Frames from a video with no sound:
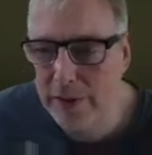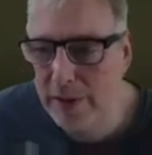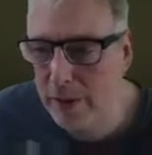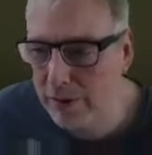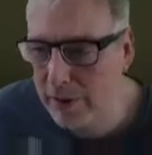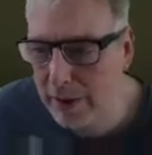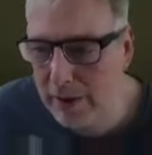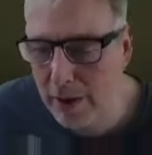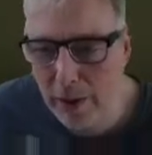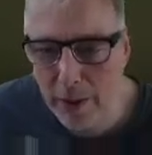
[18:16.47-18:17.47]
Don't try and
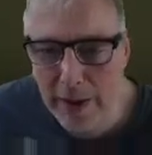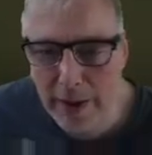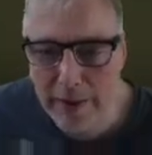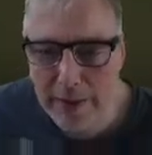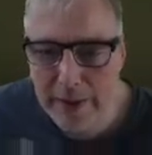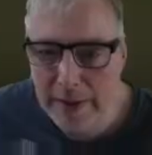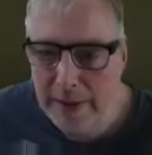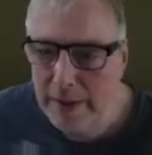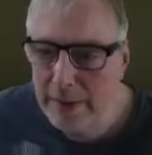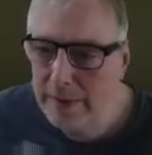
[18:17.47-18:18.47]
YOLO in it.
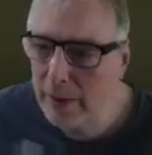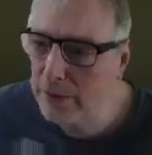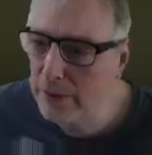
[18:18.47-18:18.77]
Don't